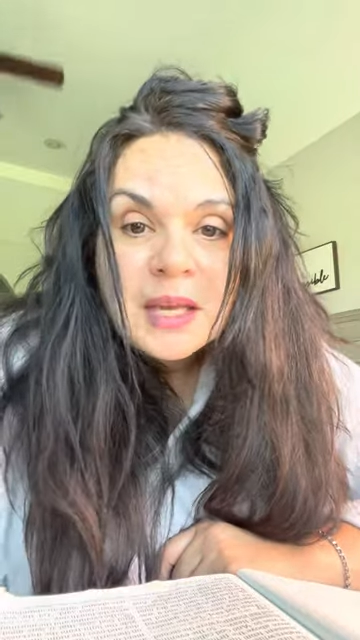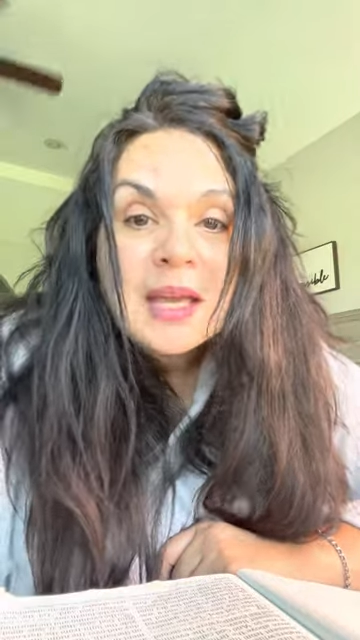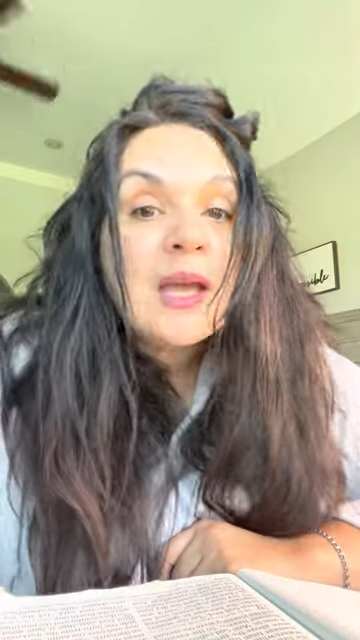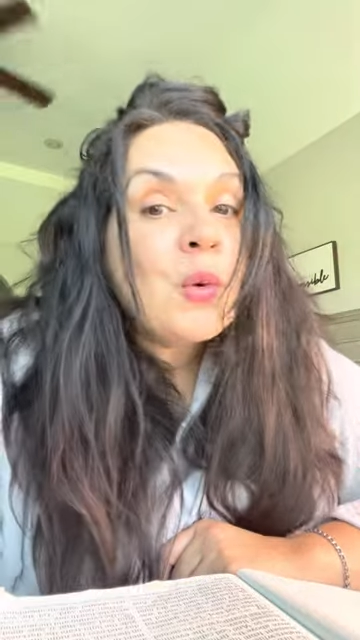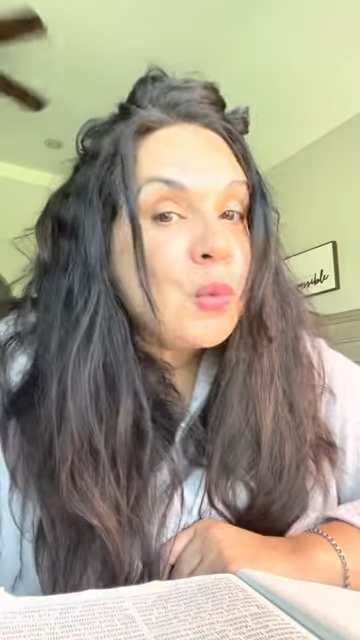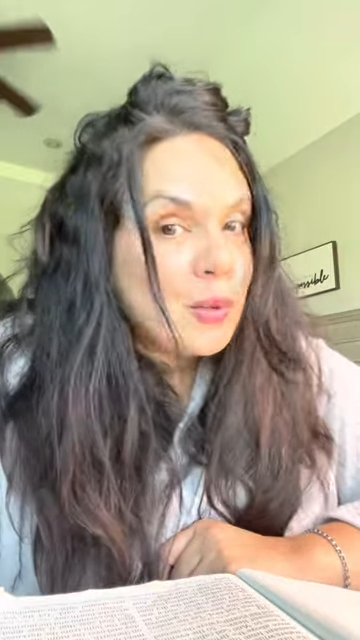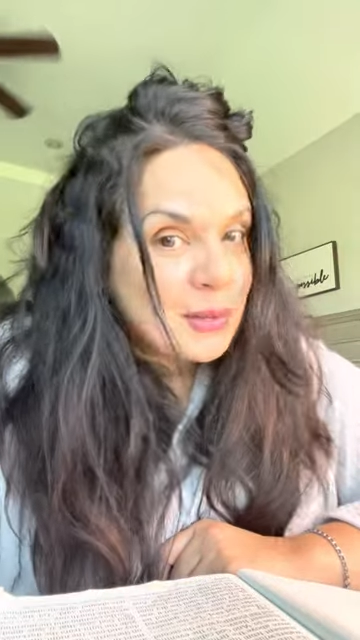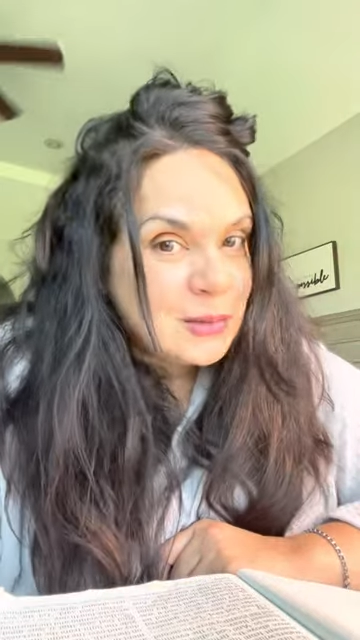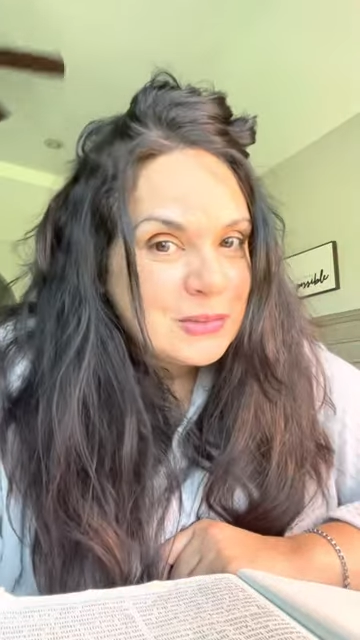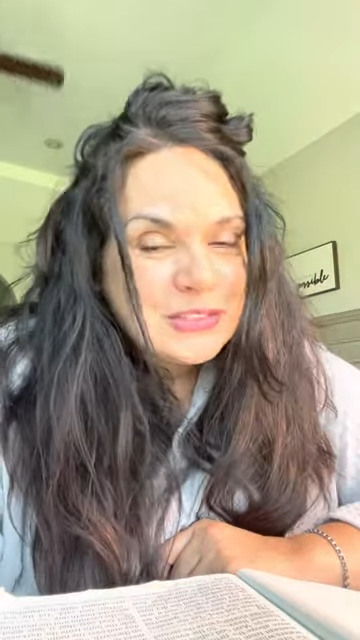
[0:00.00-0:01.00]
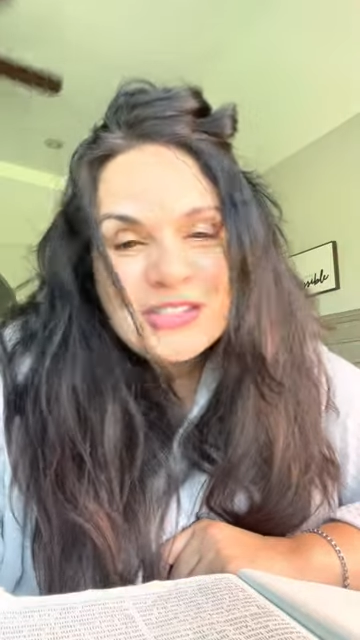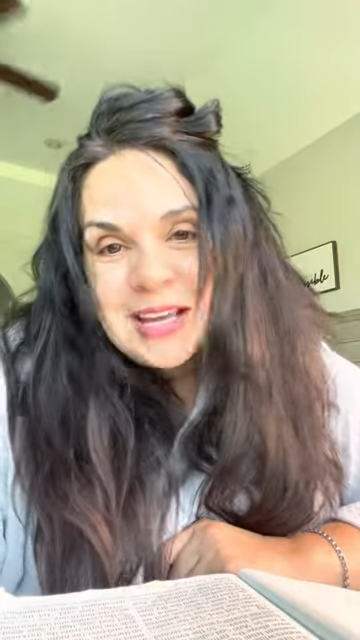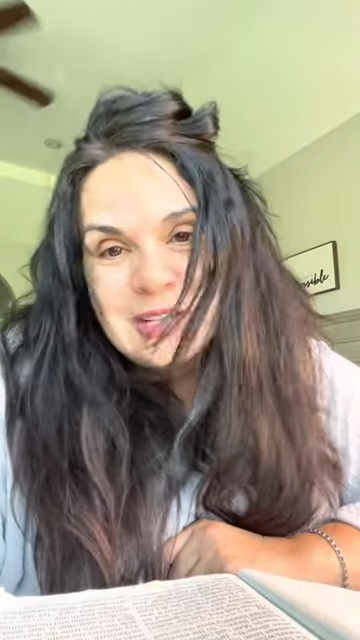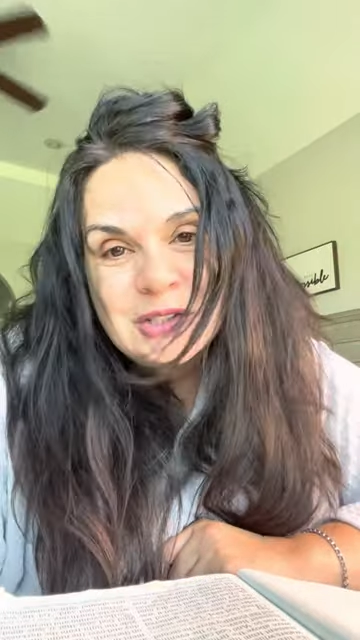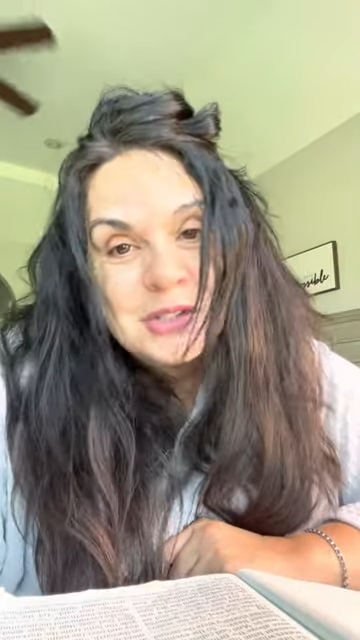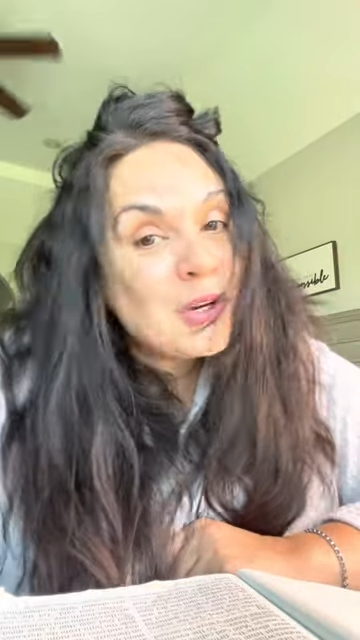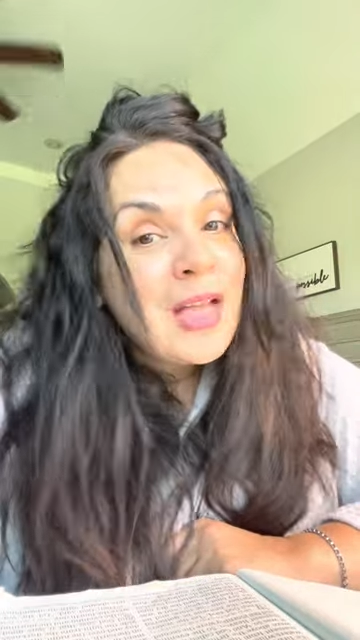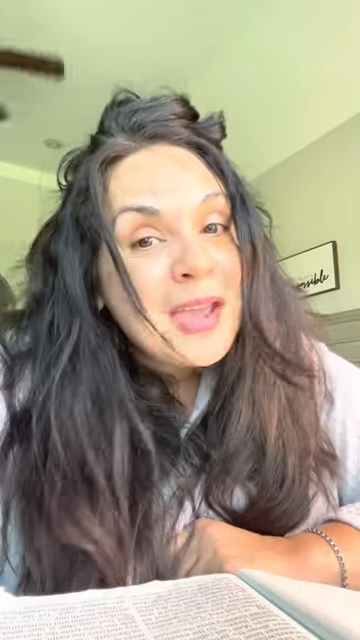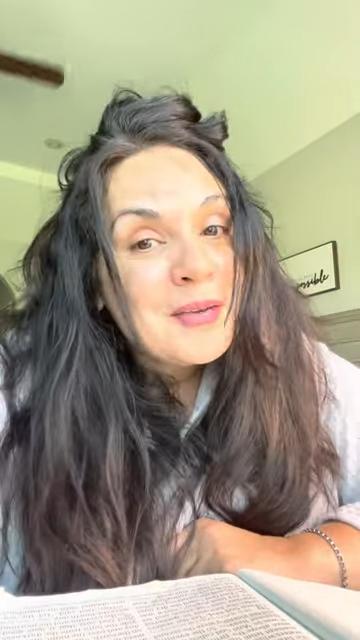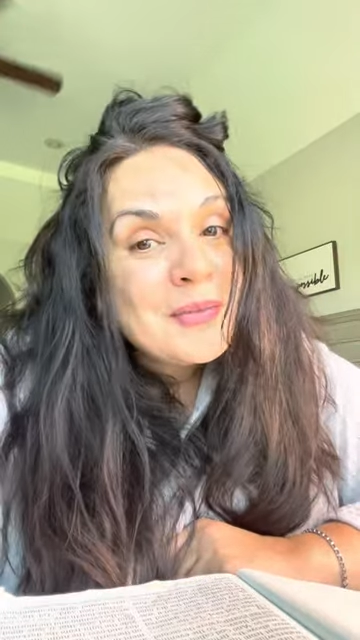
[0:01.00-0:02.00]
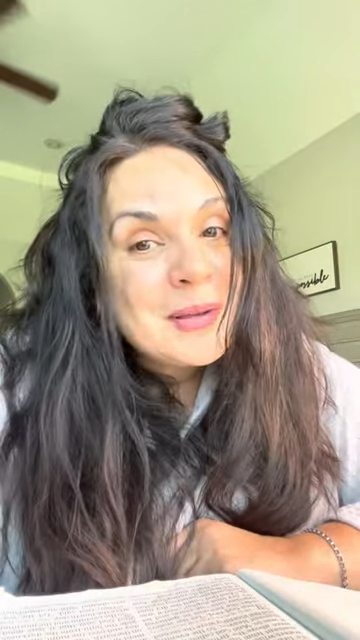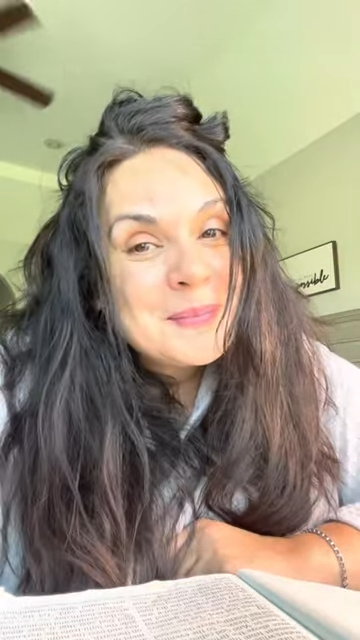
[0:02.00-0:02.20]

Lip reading: it will change your life.